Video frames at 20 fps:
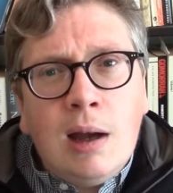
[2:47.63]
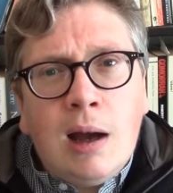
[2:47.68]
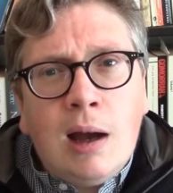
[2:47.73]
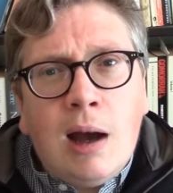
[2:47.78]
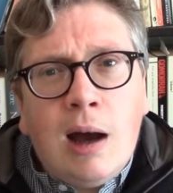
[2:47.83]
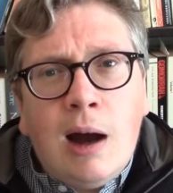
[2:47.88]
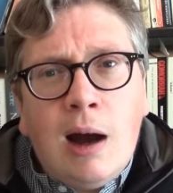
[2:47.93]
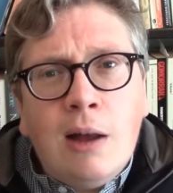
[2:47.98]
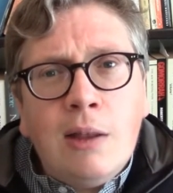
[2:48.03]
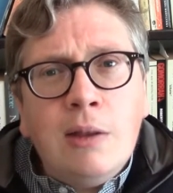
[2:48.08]

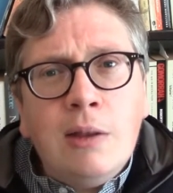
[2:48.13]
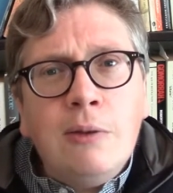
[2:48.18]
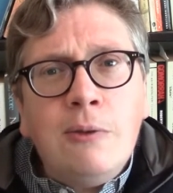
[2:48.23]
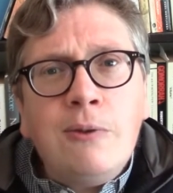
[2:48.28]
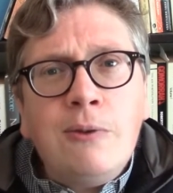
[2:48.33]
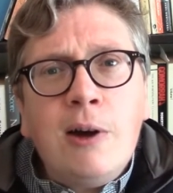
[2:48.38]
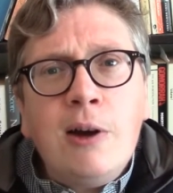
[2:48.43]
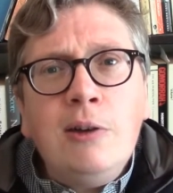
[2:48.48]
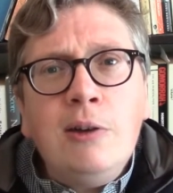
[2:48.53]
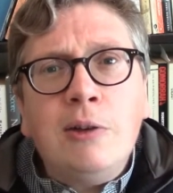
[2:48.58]
And then the
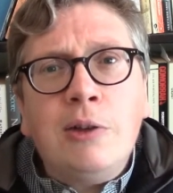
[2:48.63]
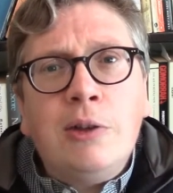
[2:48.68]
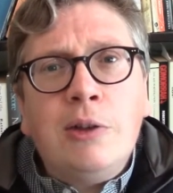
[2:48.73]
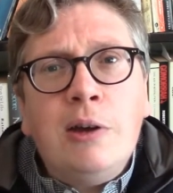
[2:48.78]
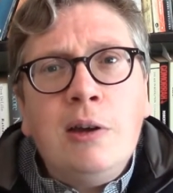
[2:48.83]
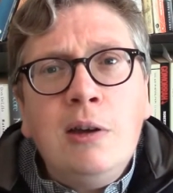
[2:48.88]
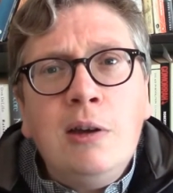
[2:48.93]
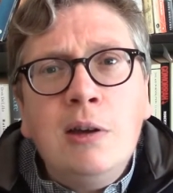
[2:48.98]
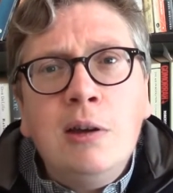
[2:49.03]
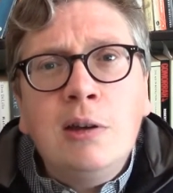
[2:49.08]
final
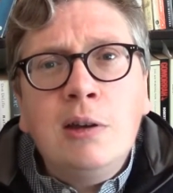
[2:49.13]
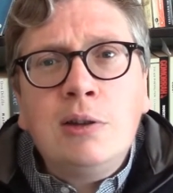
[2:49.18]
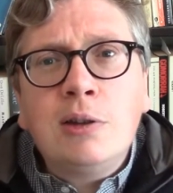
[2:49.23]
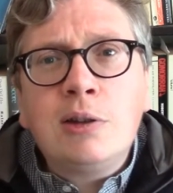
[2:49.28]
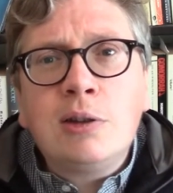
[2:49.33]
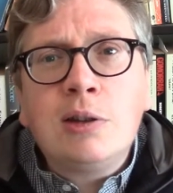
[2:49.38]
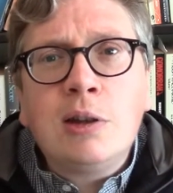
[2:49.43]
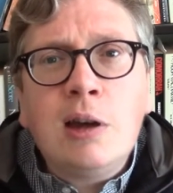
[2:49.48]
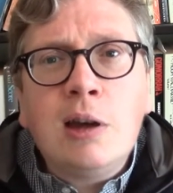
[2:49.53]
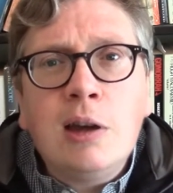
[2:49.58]
thing, just
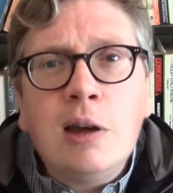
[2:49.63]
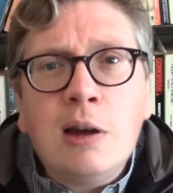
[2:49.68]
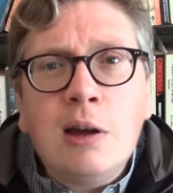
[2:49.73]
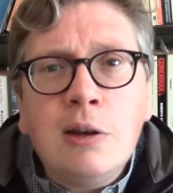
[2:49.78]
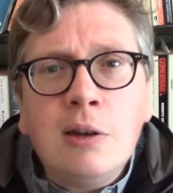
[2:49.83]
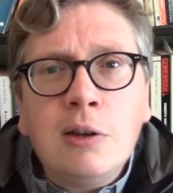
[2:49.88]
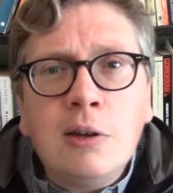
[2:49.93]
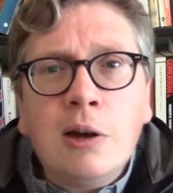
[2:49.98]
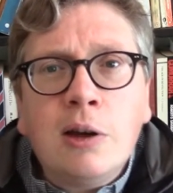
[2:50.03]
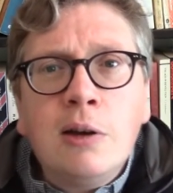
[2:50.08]
say
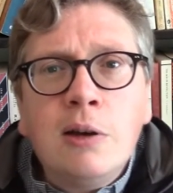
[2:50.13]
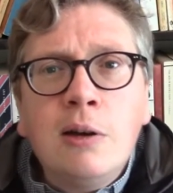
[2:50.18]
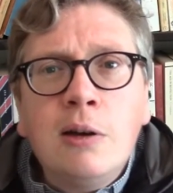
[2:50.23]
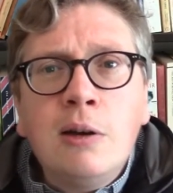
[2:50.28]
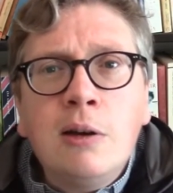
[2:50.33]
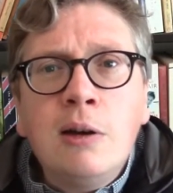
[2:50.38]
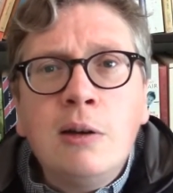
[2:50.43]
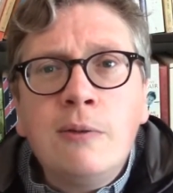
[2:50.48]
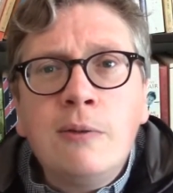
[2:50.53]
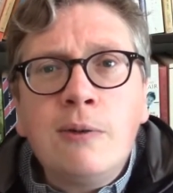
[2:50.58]
another
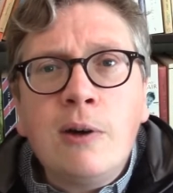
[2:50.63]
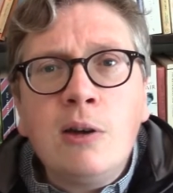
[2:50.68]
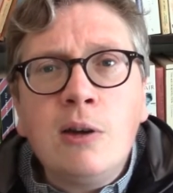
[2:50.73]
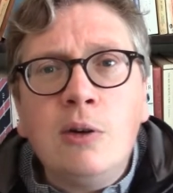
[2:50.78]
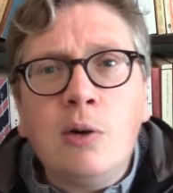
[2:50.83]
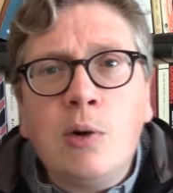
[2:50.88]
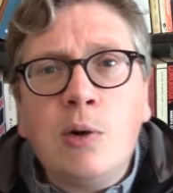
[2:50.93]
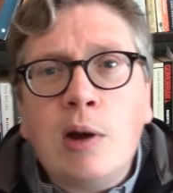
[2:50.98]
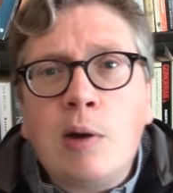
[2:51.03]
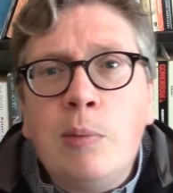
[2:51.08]
final
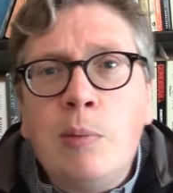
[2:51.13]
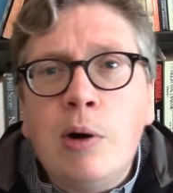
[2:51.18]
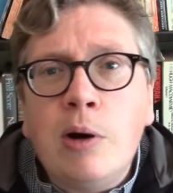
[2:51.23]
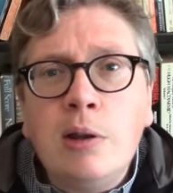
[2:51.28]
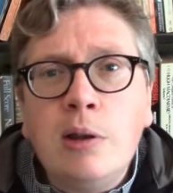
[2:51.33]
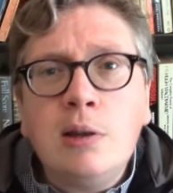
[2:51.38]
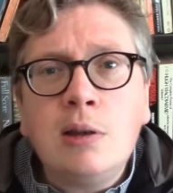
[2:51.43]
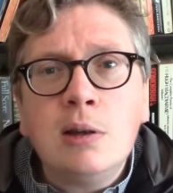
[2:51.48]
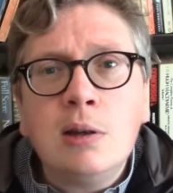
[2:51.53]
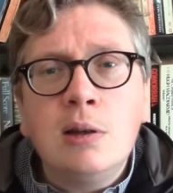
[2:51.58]
quick
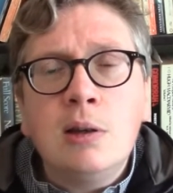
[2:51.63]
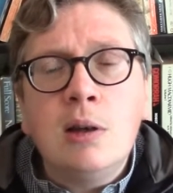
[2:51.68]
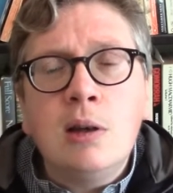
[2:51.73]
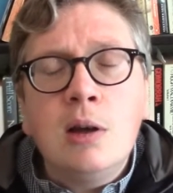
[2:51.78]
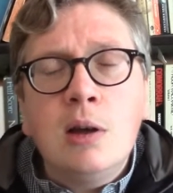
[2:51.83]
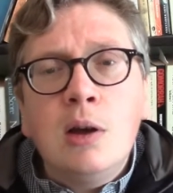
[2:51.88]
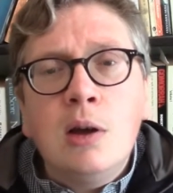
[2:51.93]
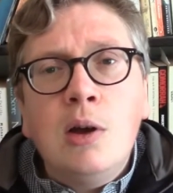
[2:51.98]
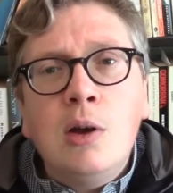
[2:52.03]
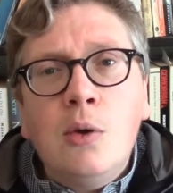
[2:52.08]
point,
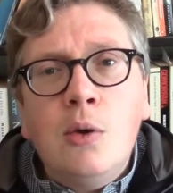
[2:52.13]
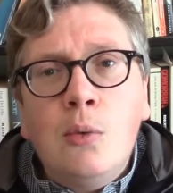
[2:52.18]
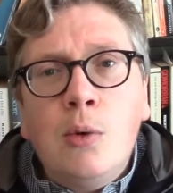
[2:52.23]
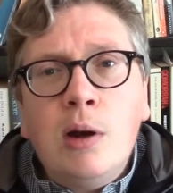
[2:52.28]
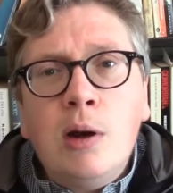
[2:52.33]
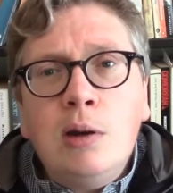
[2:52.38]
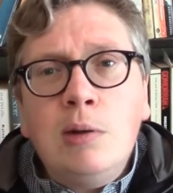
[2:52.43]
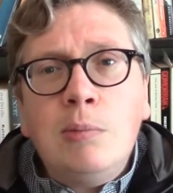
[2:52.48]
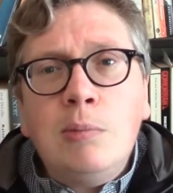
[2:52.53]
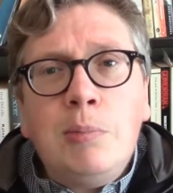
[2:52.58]

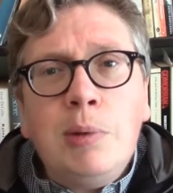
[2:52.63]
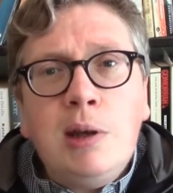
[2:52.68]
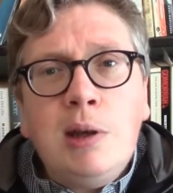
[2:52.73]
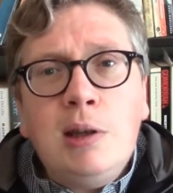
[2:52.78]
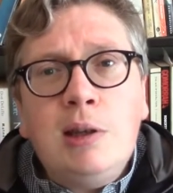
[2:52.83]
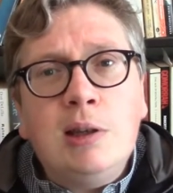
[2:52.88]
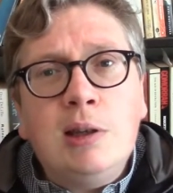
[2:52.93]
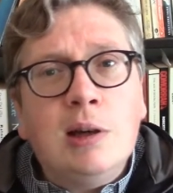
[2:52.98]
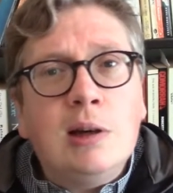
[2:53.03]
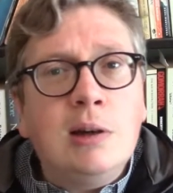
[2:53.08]
when
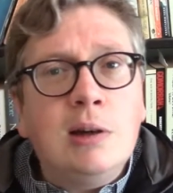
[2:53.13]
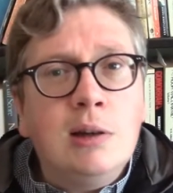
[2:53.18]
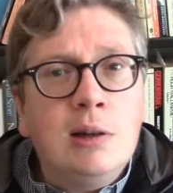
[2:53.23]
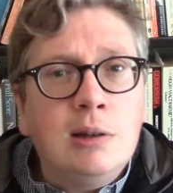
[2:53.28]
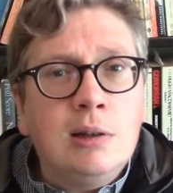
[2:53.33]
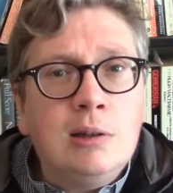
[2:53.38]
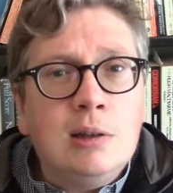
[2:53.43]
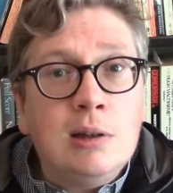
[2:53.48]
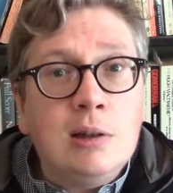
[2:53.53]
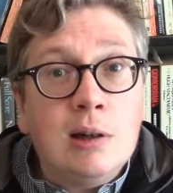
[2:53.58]
Peter
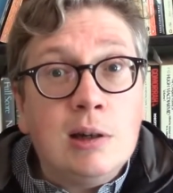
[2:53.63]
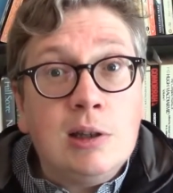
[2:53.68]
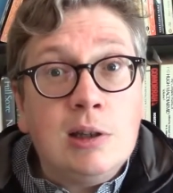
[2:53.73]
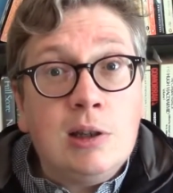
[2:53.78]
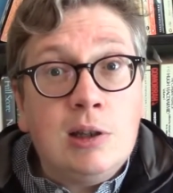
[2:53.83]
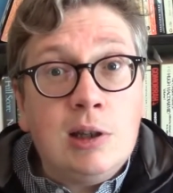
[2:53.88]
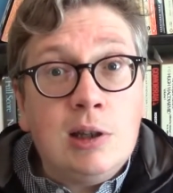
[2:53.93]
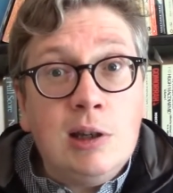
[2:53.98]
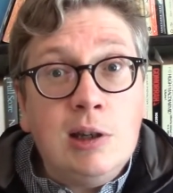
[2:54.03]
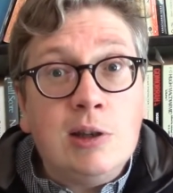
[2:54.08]
denies
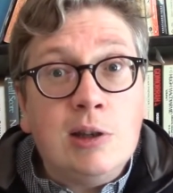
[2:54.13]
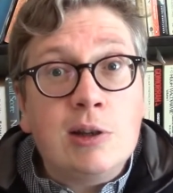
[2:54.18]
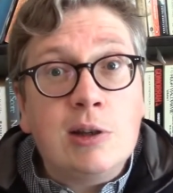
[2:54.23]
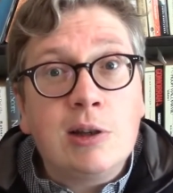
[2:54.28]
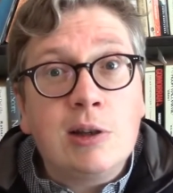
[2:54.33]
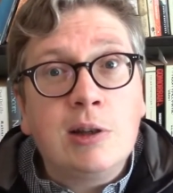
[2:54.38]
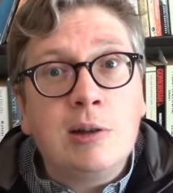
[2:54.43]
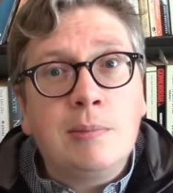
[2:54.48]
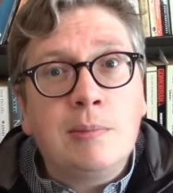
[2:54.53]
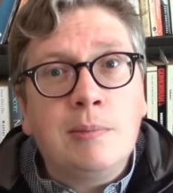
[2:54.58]

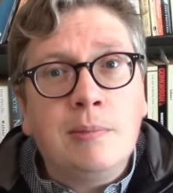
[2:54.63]
Jesus,